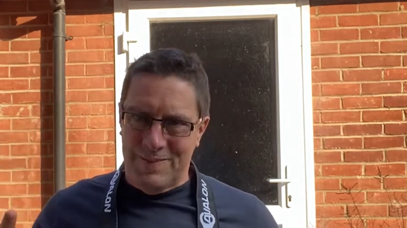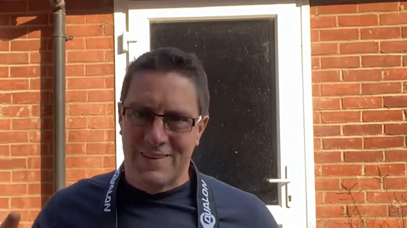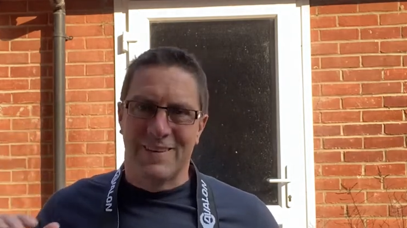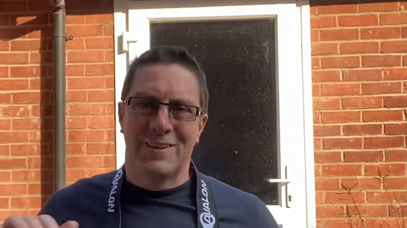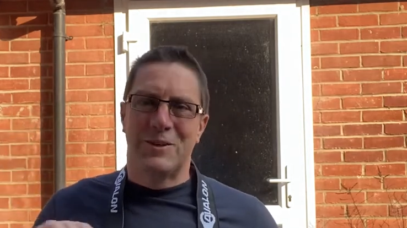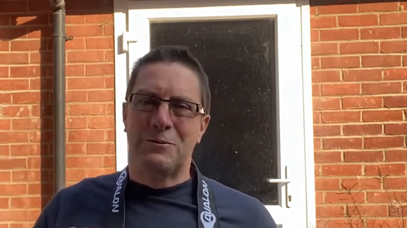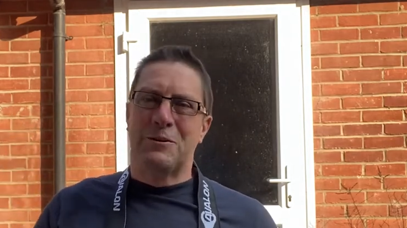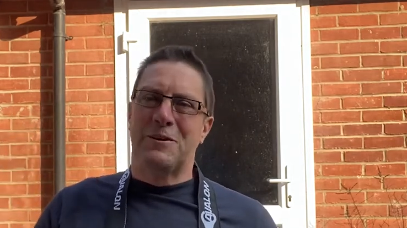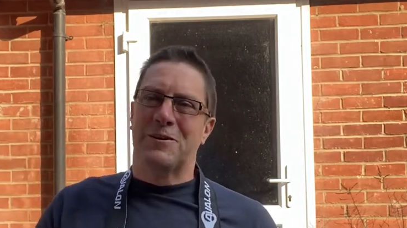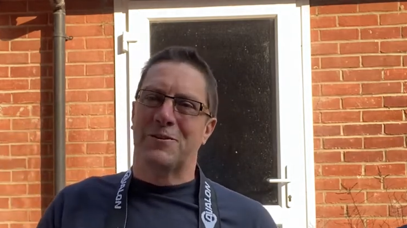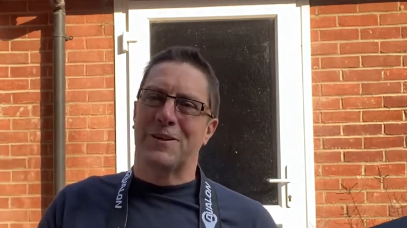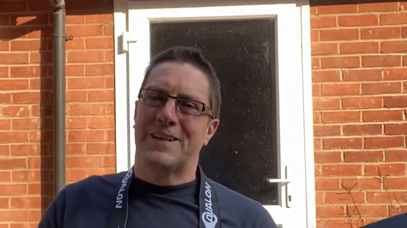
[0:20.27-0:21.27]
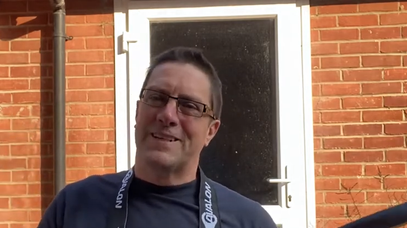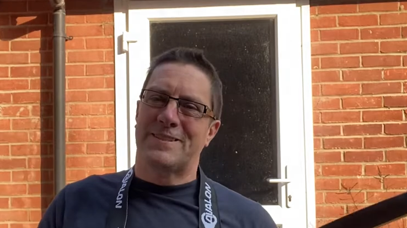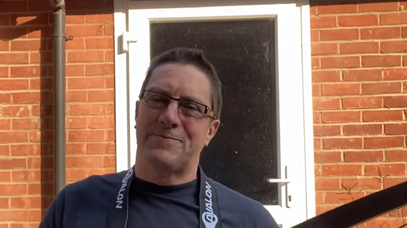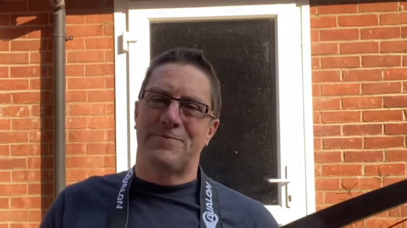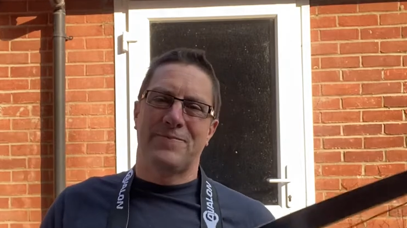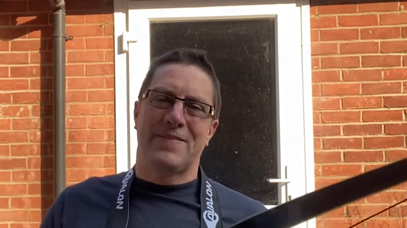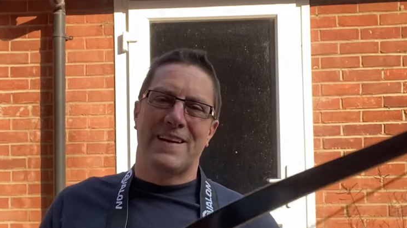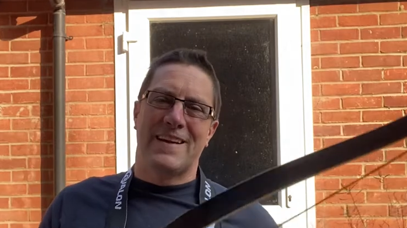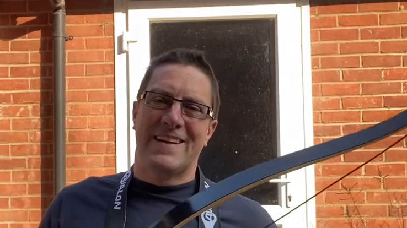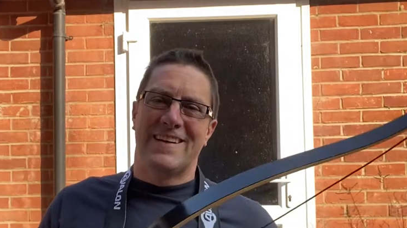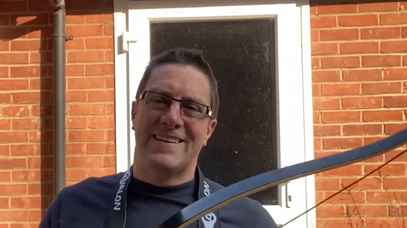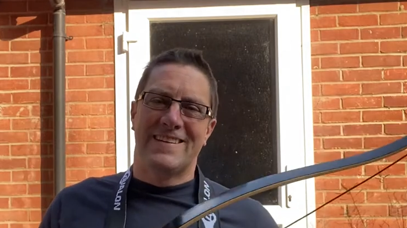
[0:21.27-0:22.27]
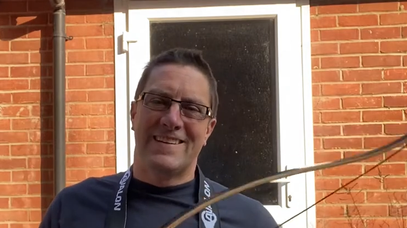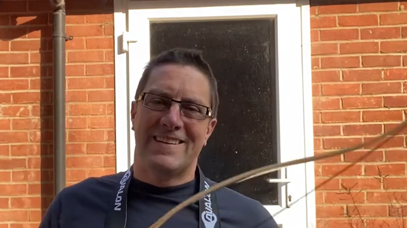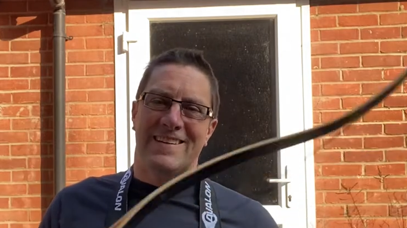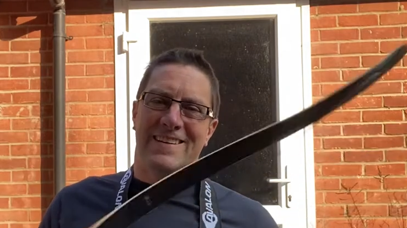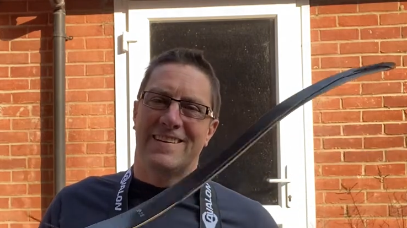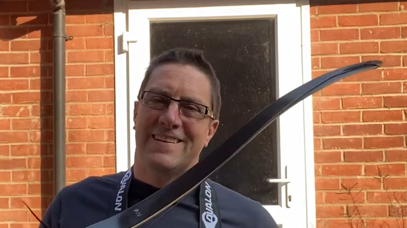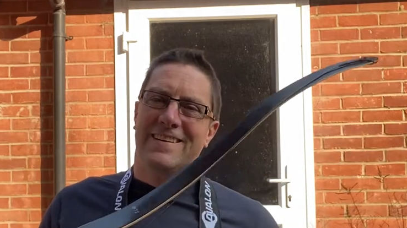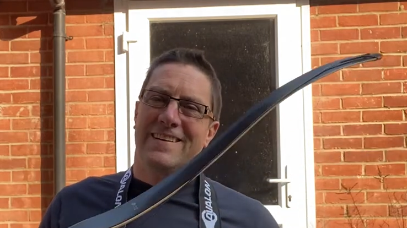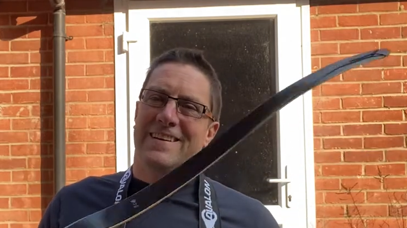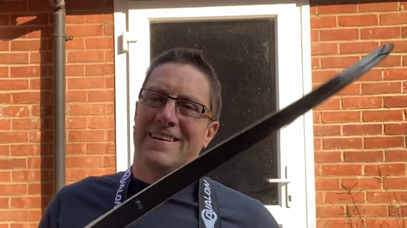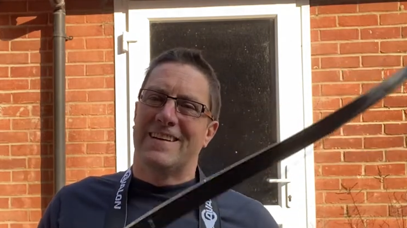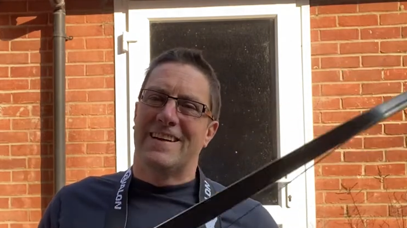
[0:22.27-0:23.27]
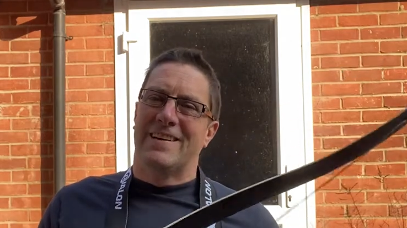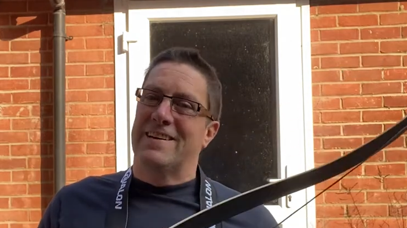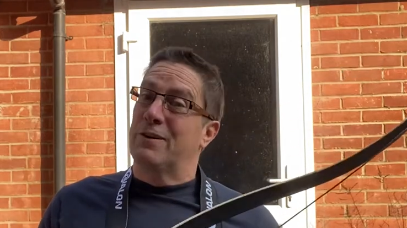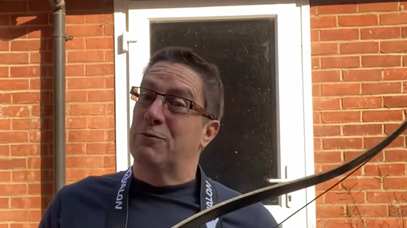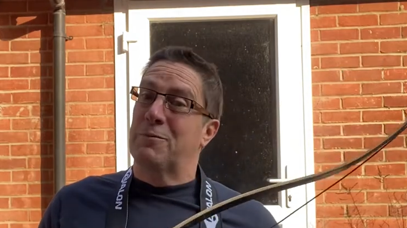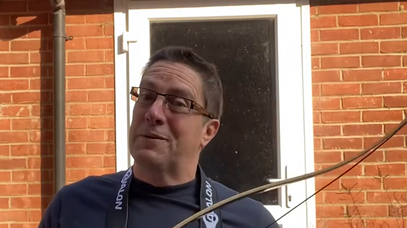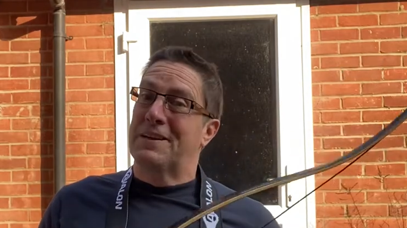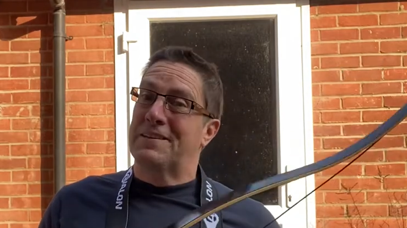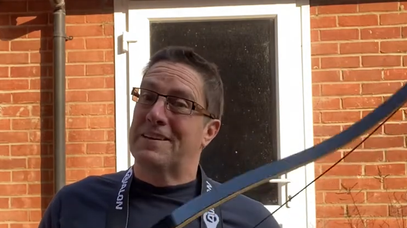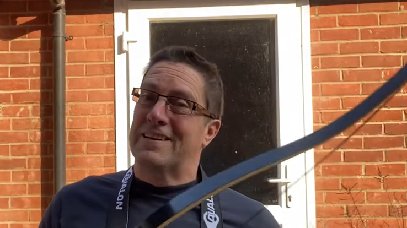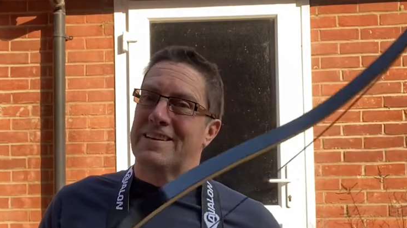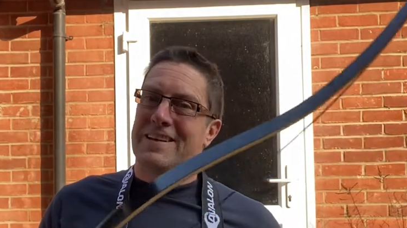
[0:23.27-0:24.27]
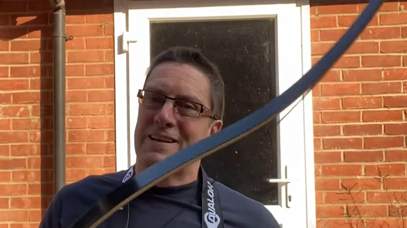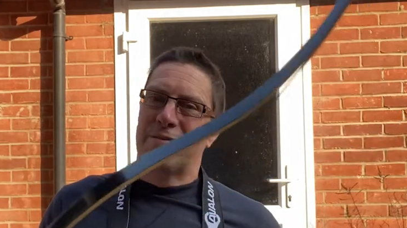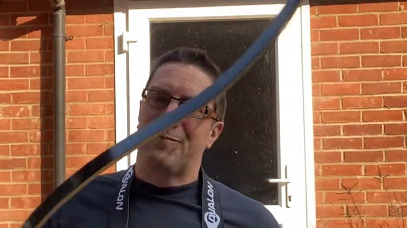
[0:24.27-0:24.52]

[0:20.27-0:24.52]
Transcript: You Are the Great, and uh, yeah, it won't be anything like that.